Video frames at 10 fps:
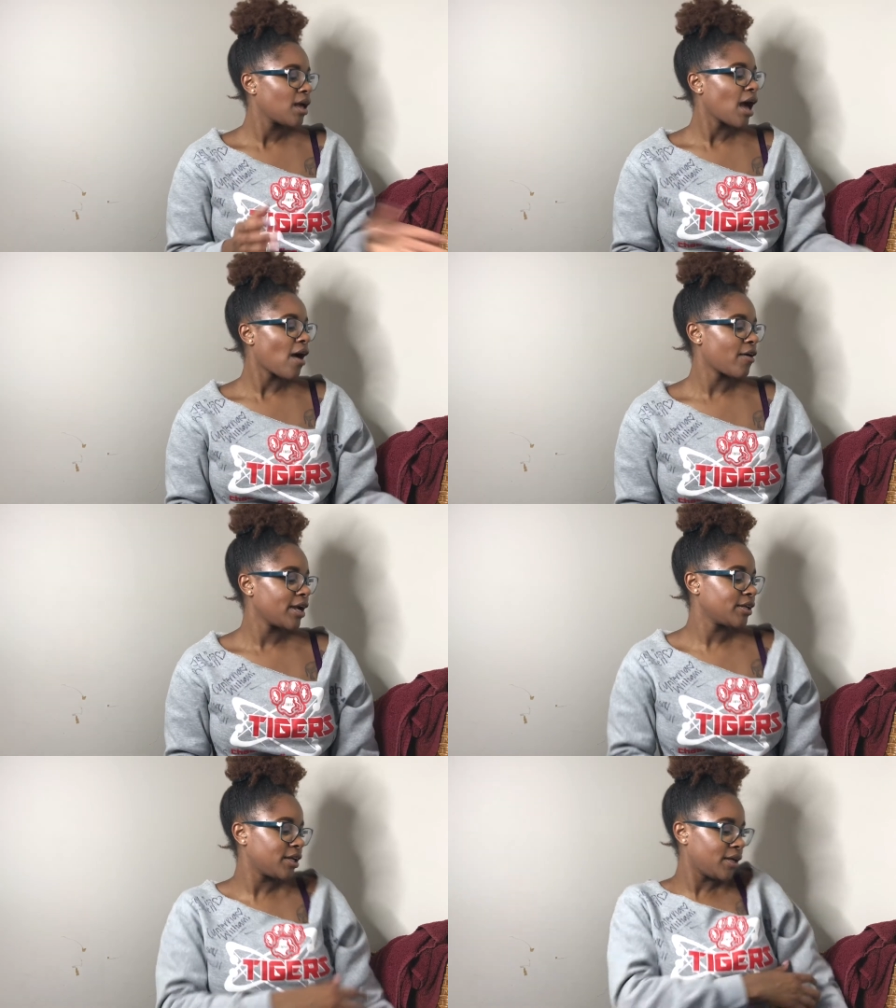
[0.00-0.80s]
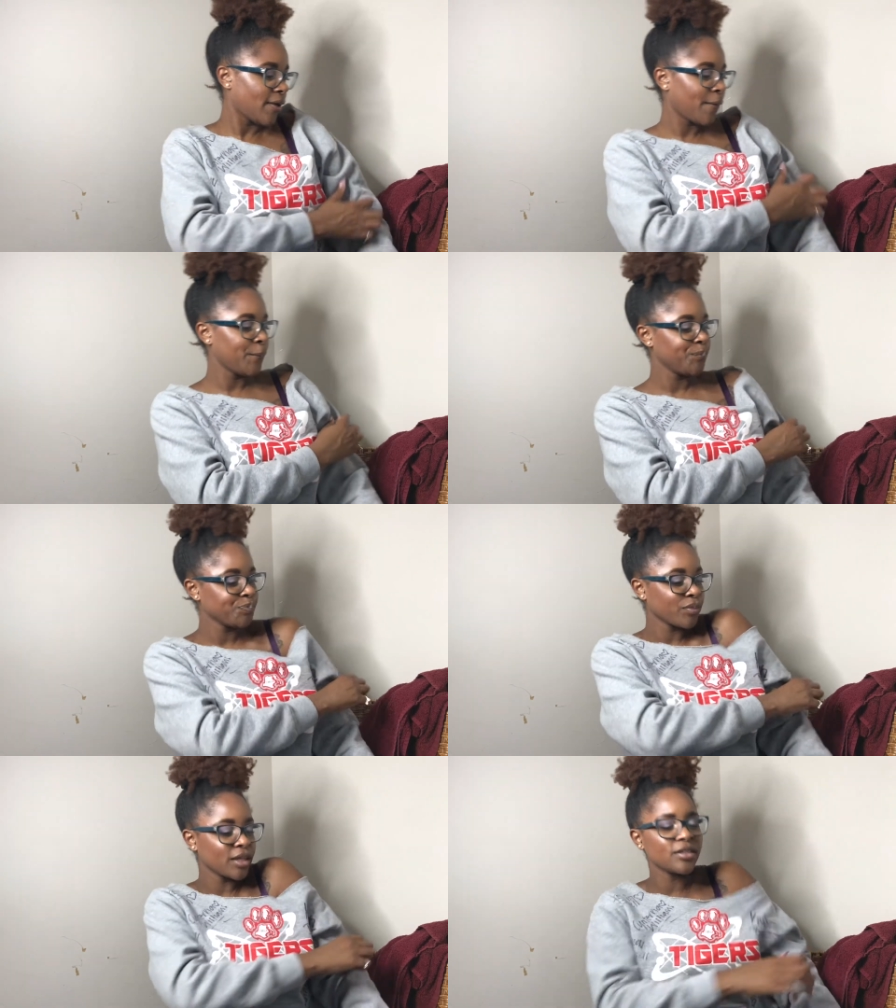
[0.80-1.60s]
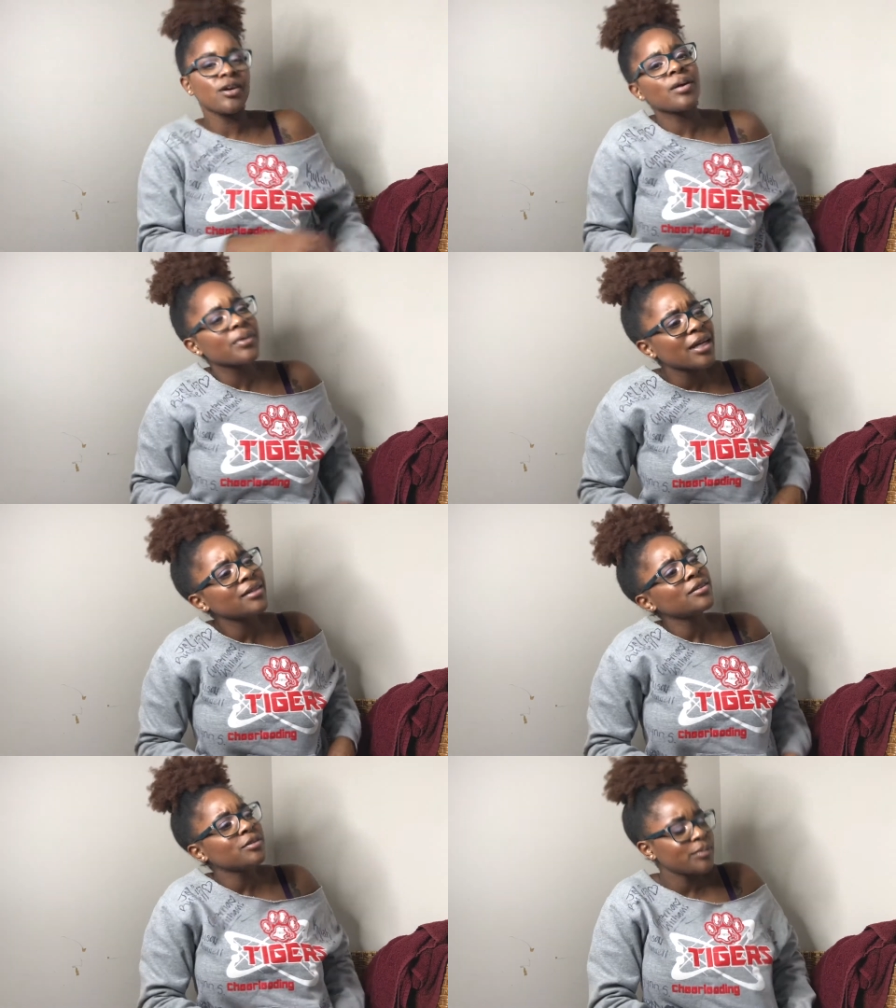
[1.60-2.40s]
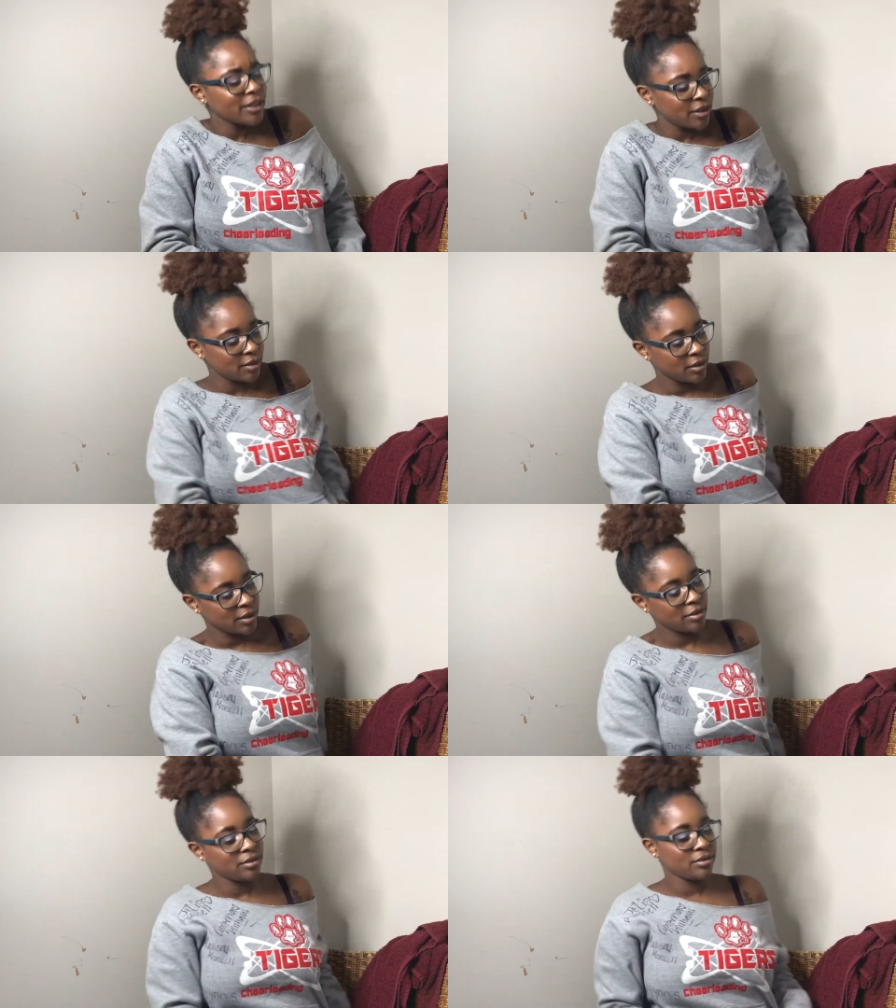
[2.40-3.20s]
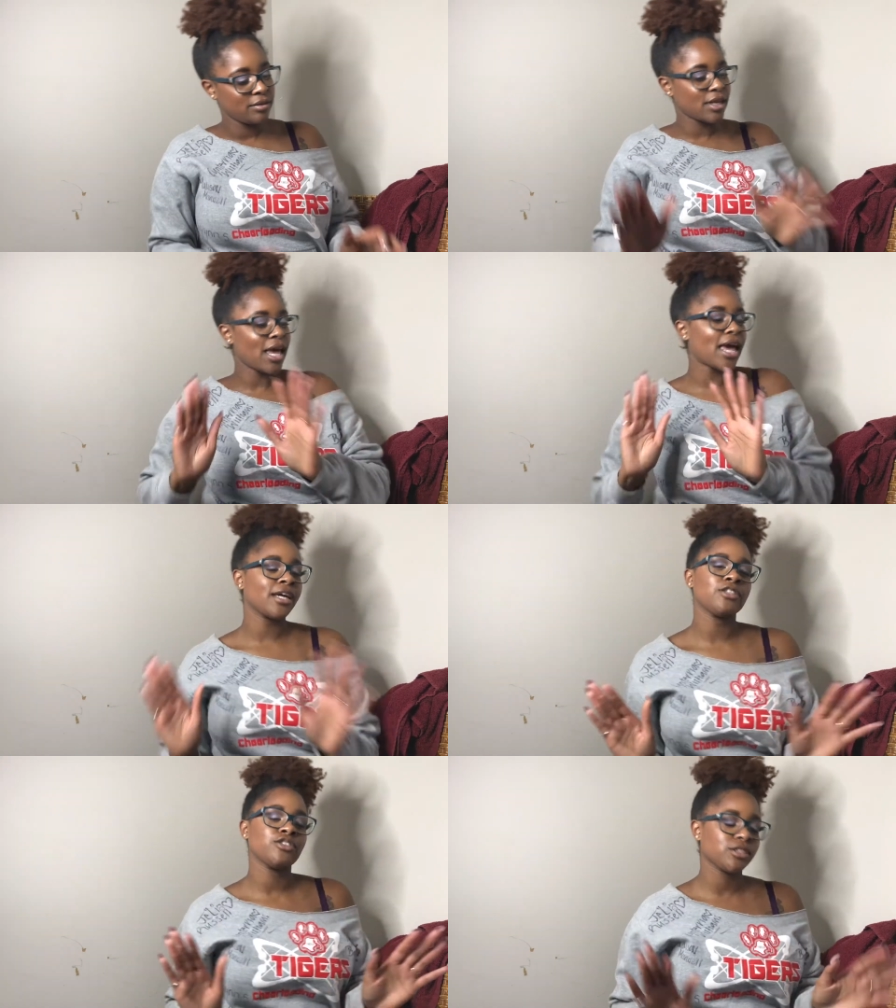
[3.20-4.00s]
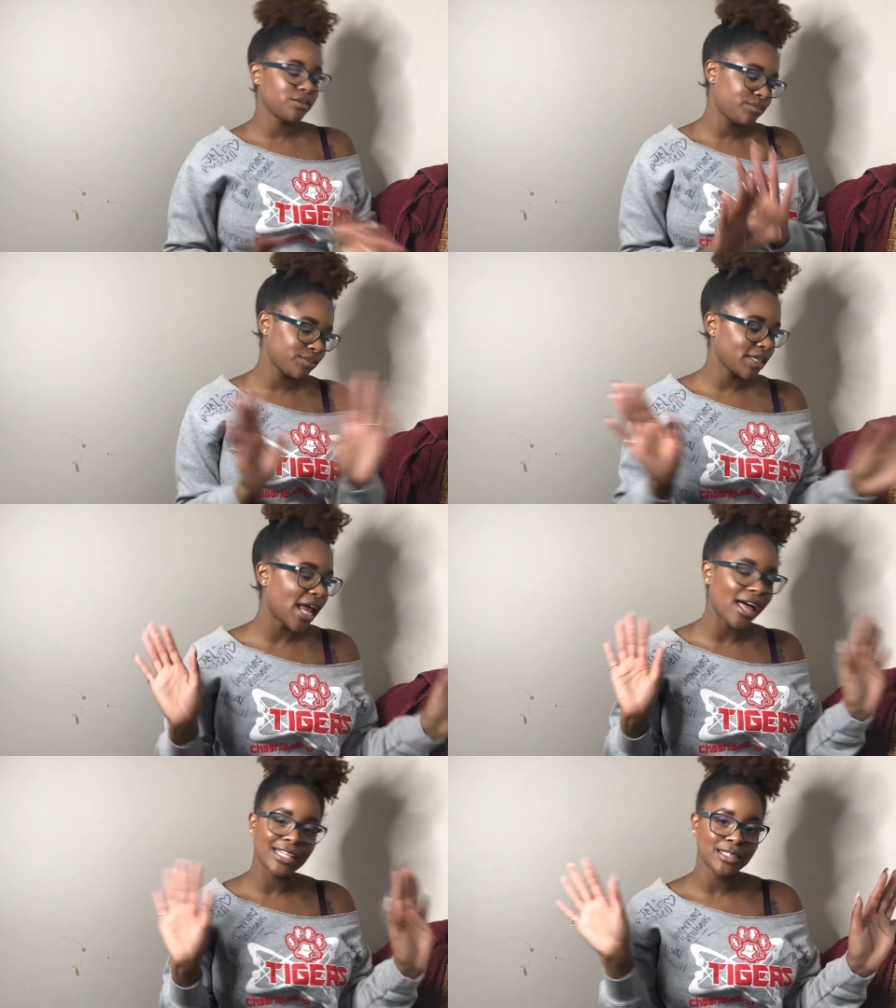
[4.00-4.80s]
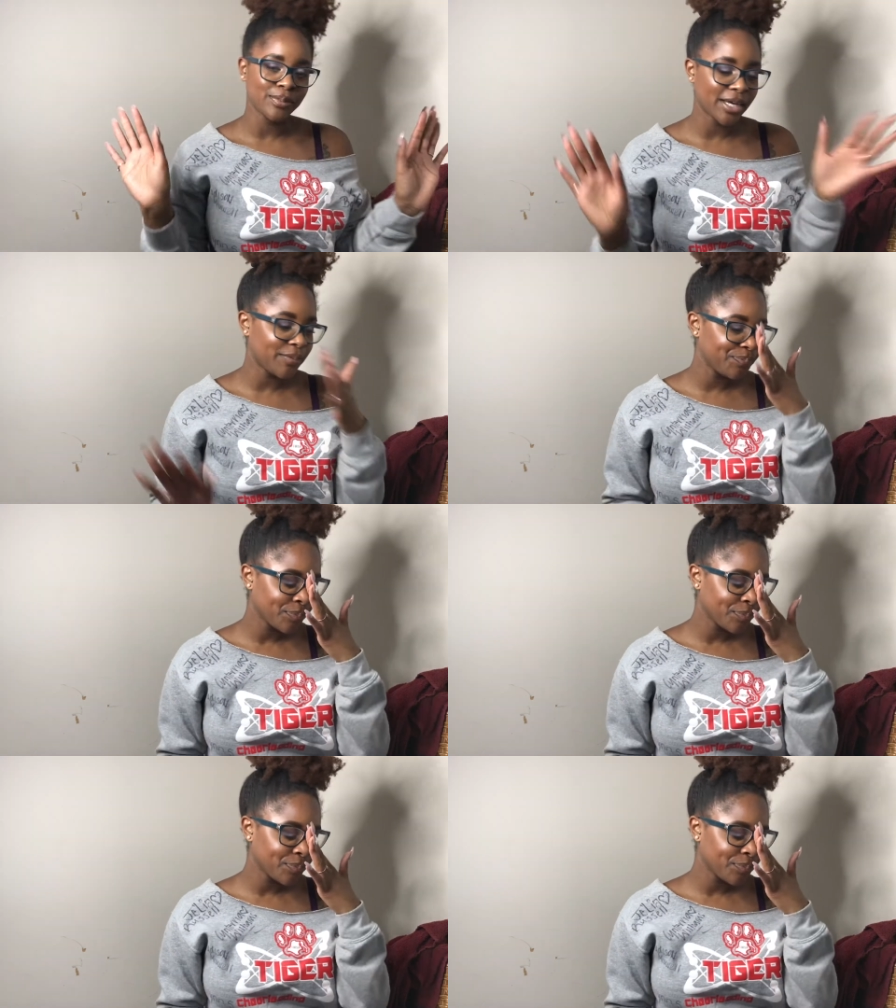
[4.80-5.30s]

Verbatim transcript: All right, so Harper got a little bit extra, but I'll explain.